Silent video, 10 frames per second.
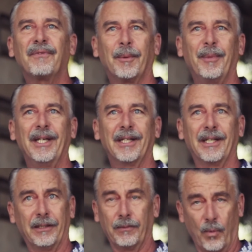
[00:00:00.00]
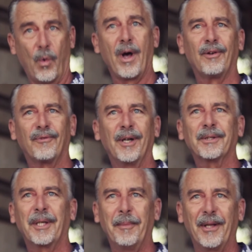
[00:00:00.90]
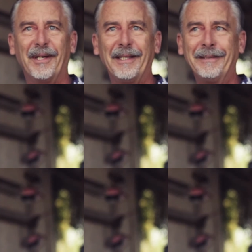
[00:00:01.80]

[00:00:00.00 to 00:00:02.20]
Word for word: for being a waterfront community?